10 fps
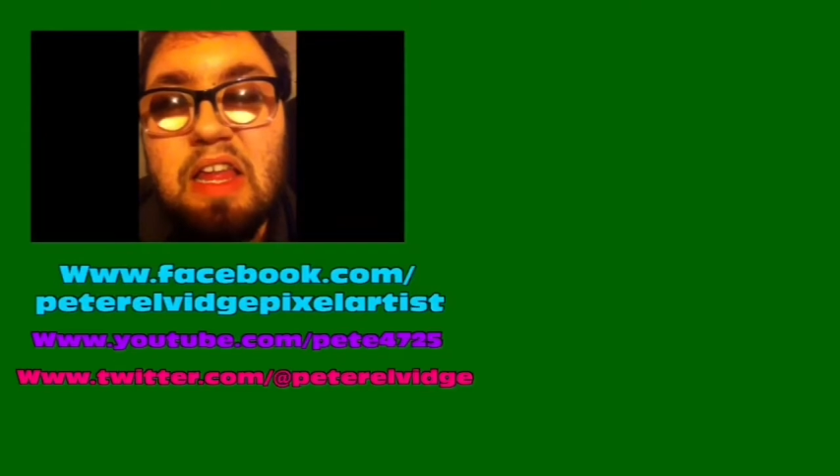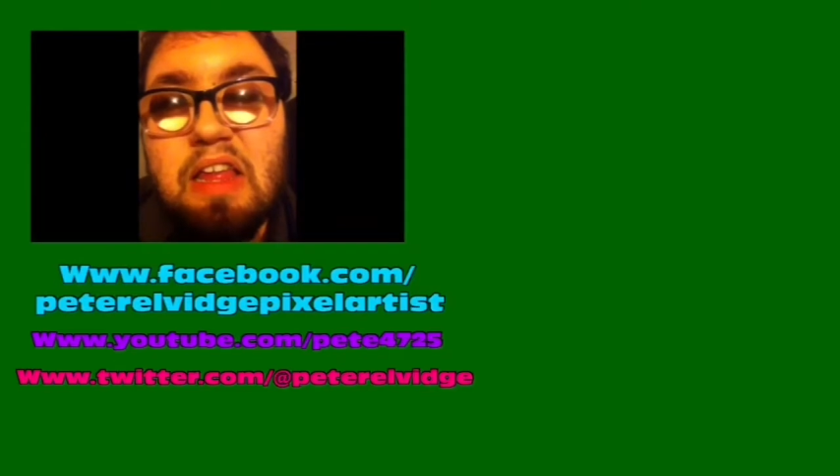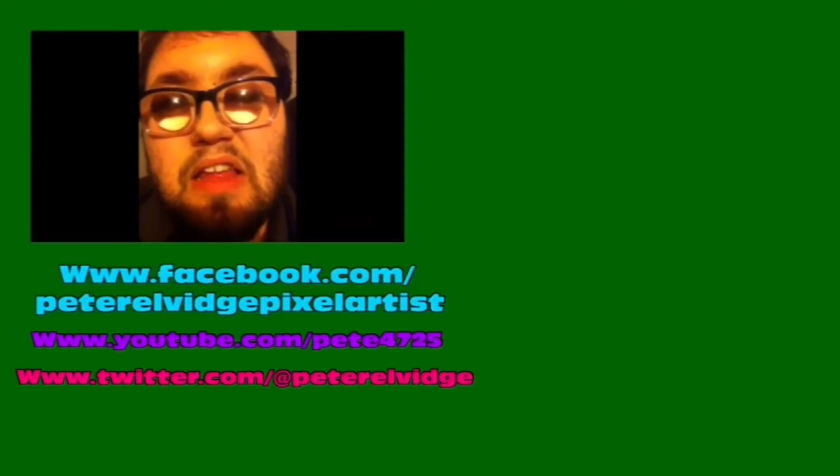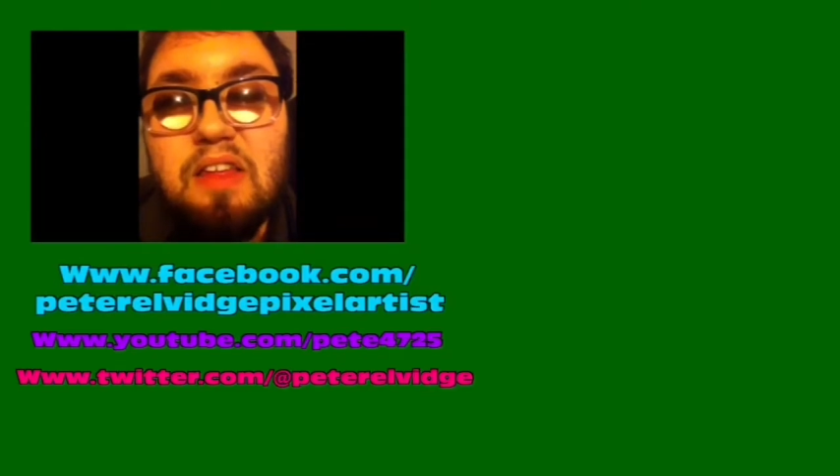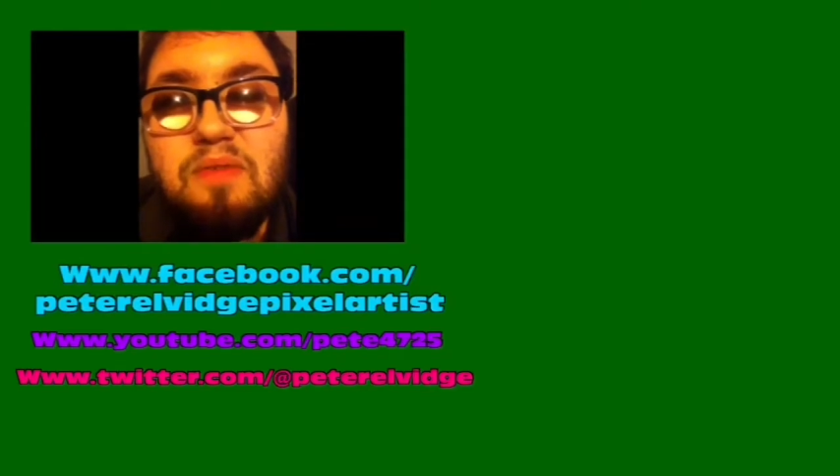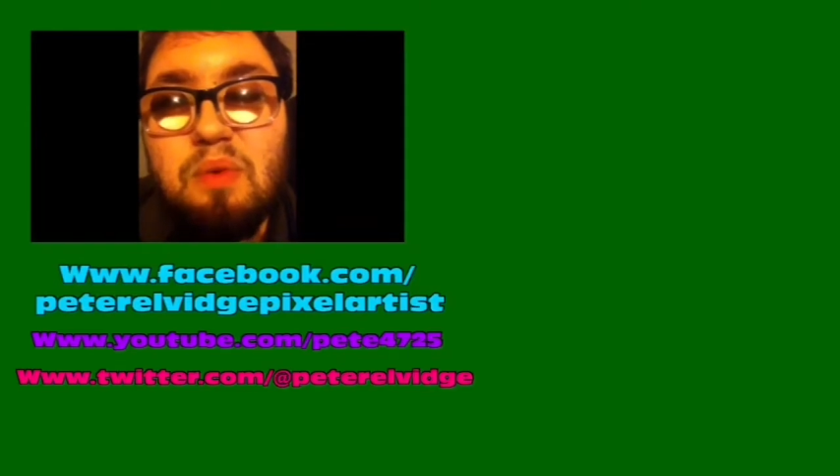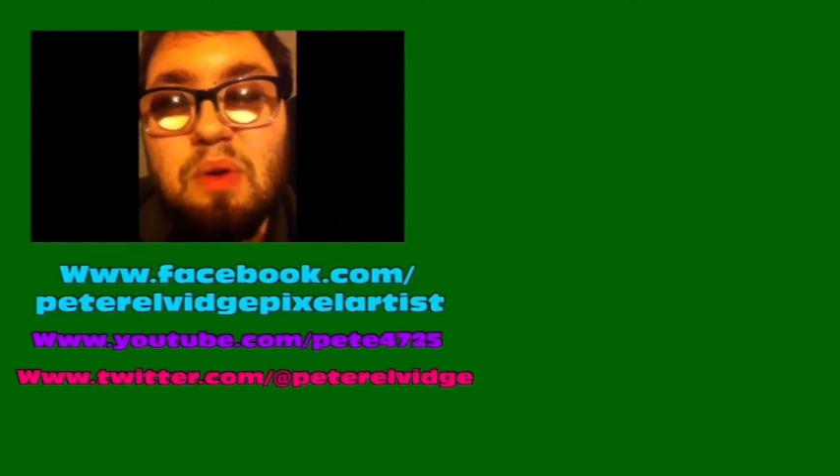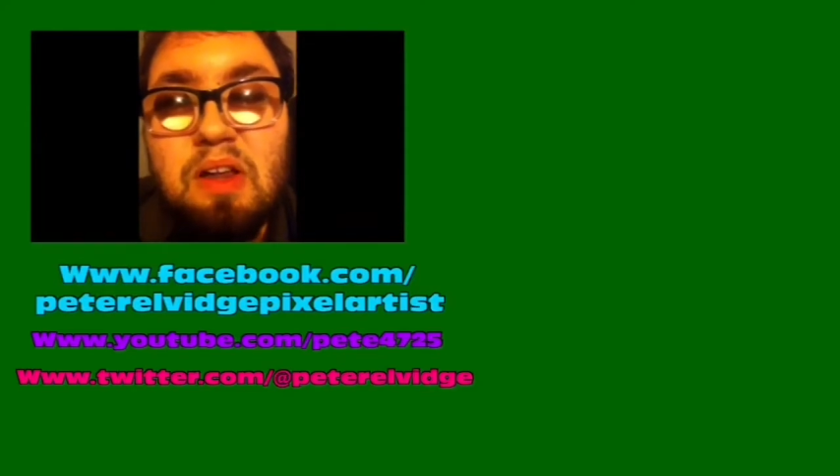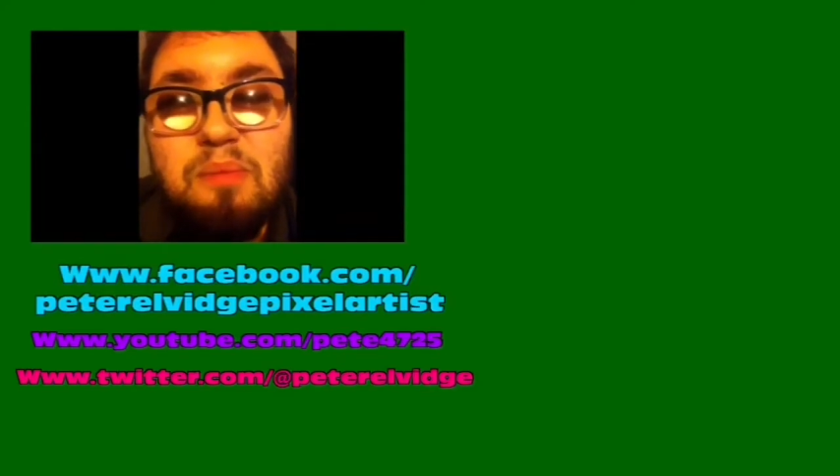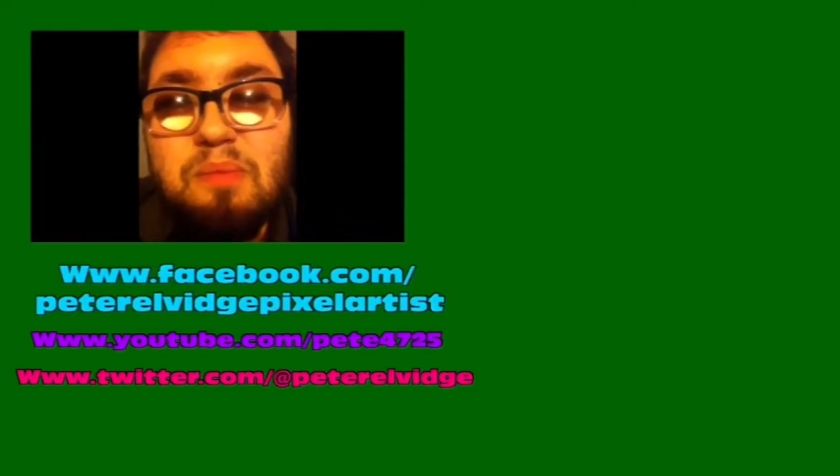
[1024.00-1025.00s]
to if you
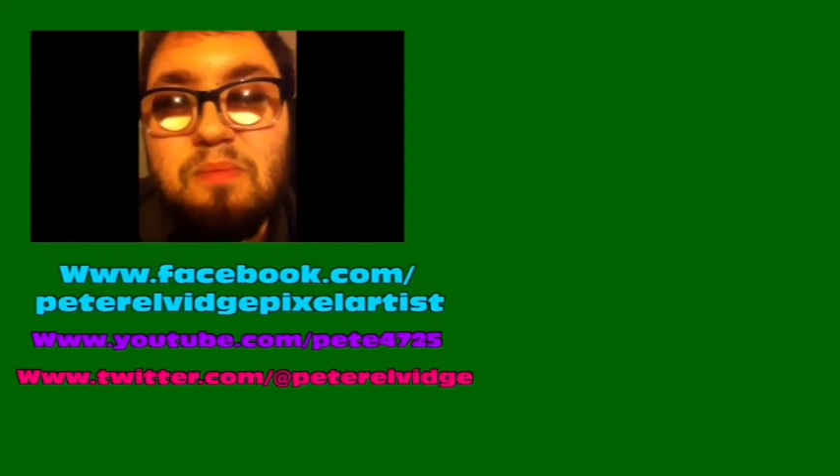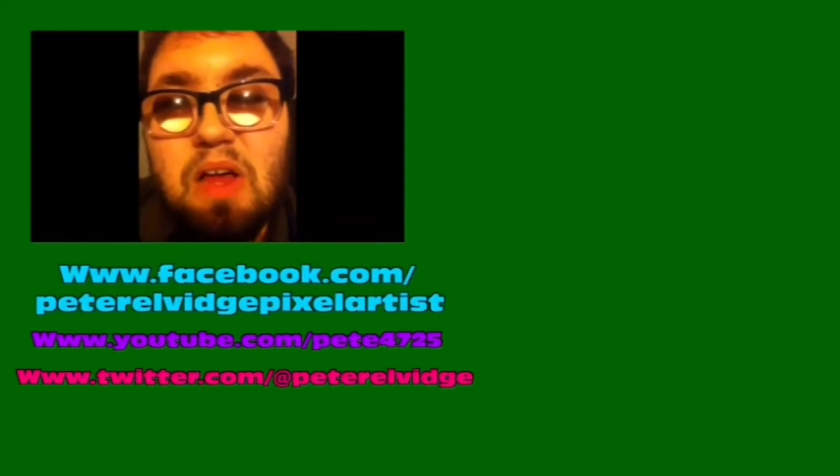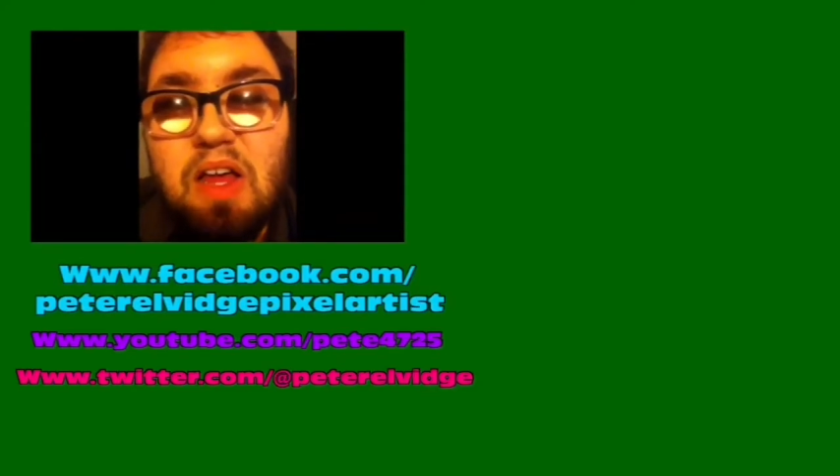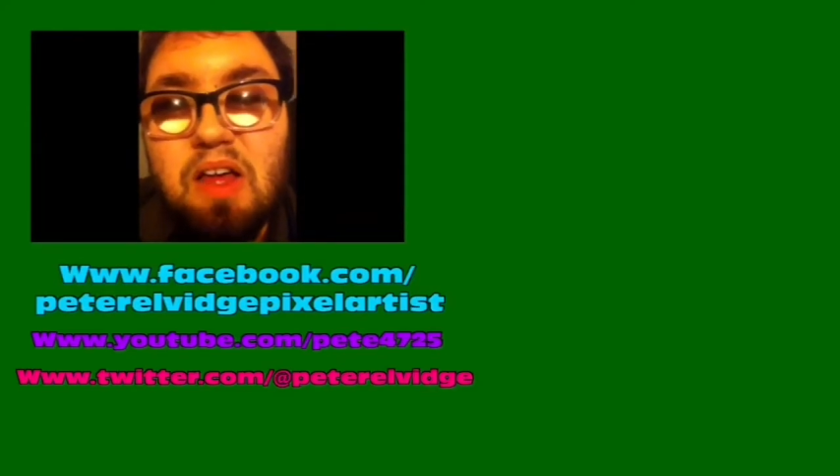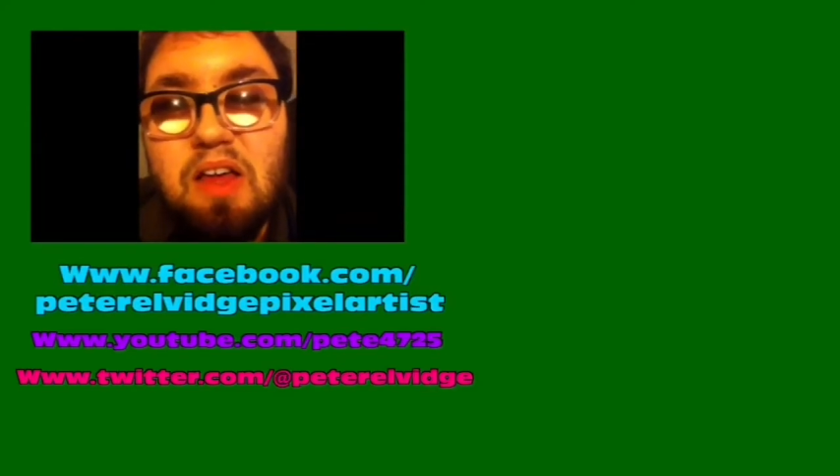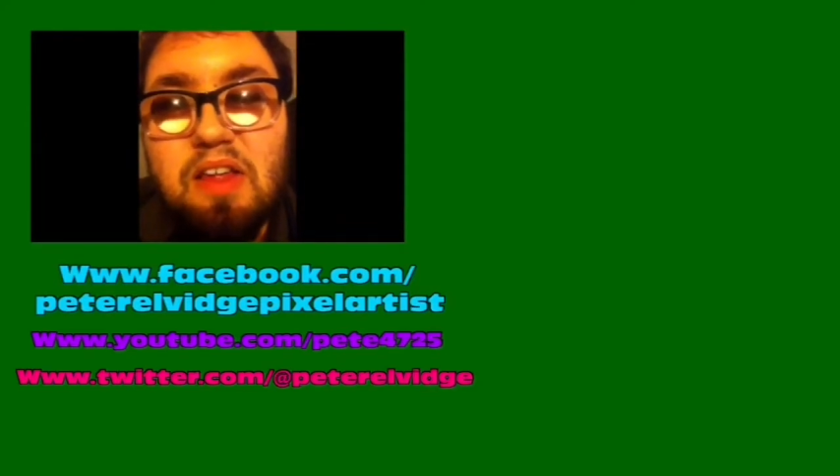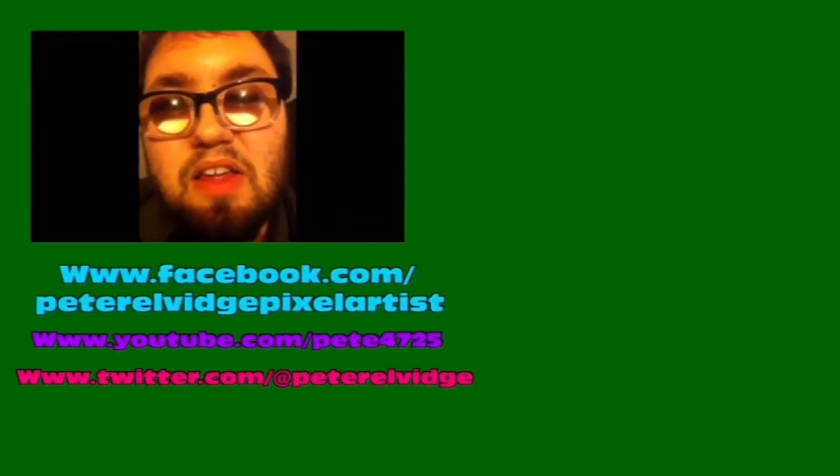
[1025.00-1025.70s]
want to uh,